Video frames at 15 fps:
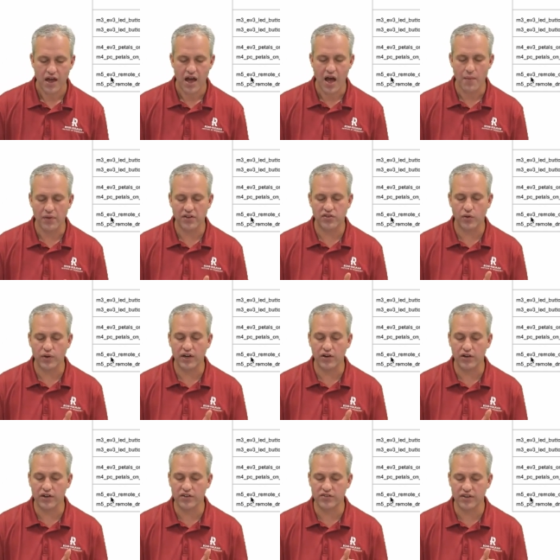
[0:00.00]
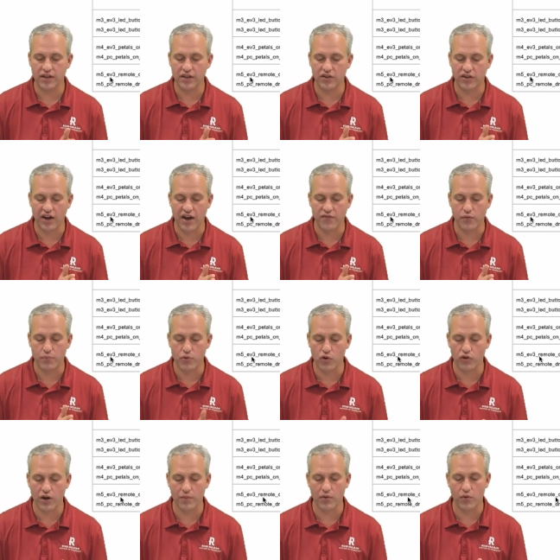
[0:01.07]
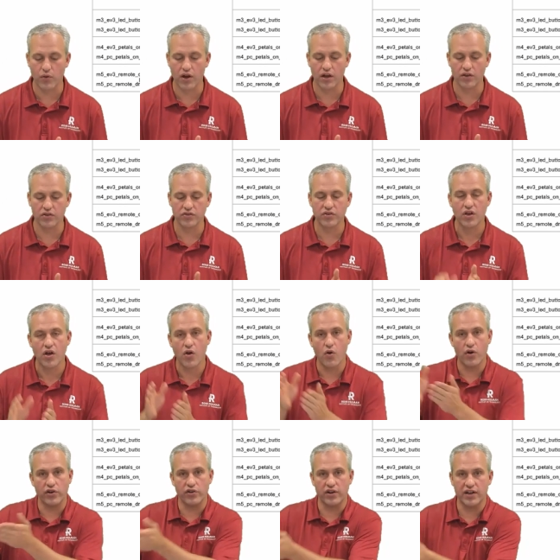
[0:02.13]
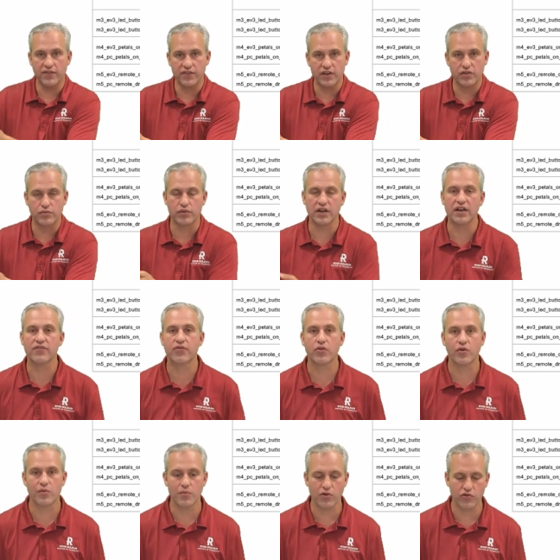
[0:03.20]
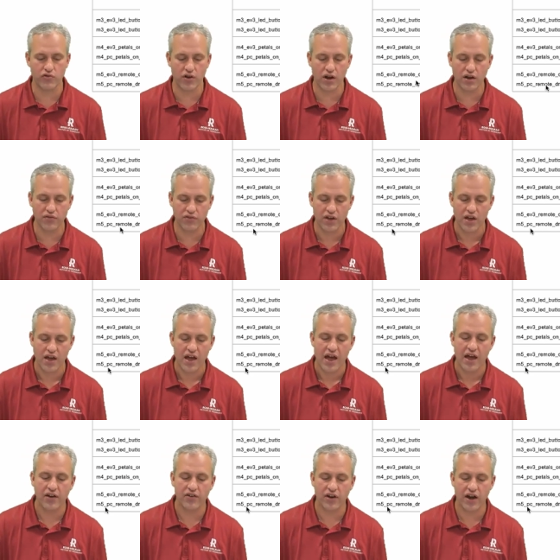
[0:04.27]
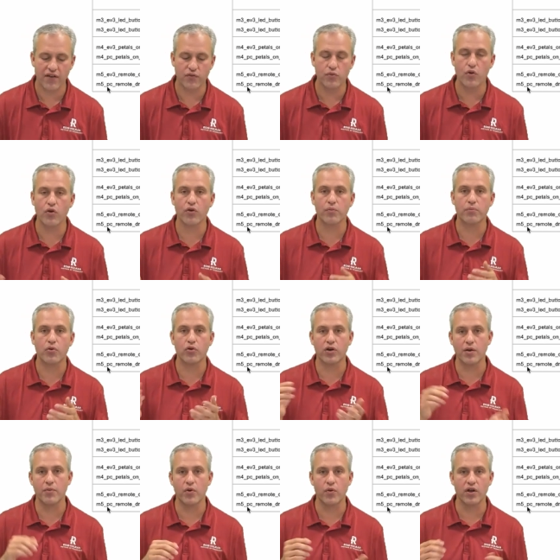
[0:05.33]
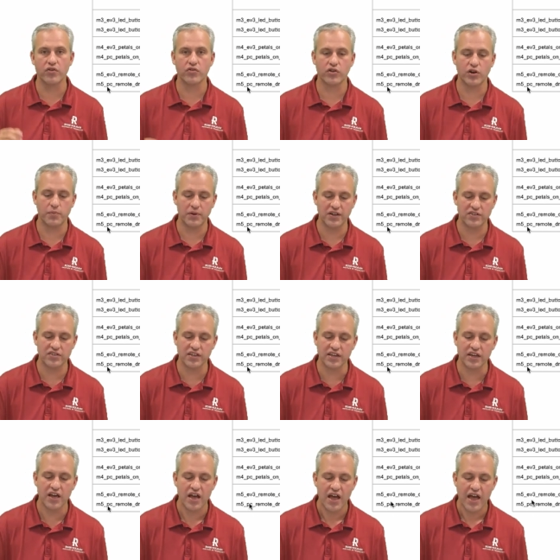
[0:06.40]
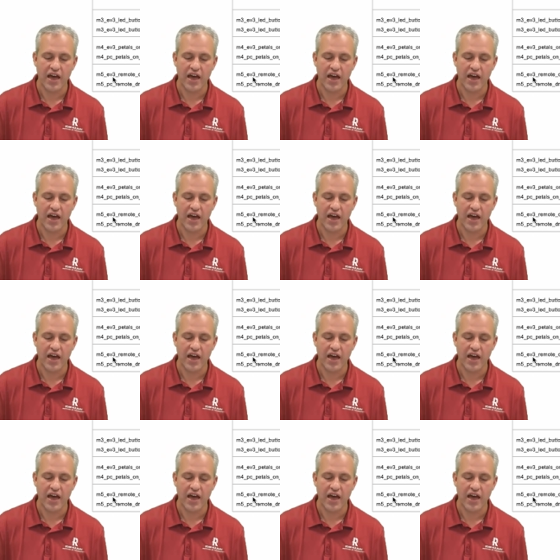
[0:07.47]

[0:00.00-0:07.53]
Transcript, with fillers: Um, and so here you can see you're going to have a program that runs on your E V three for the remote drive, and you're going to have a program that runs on your P C.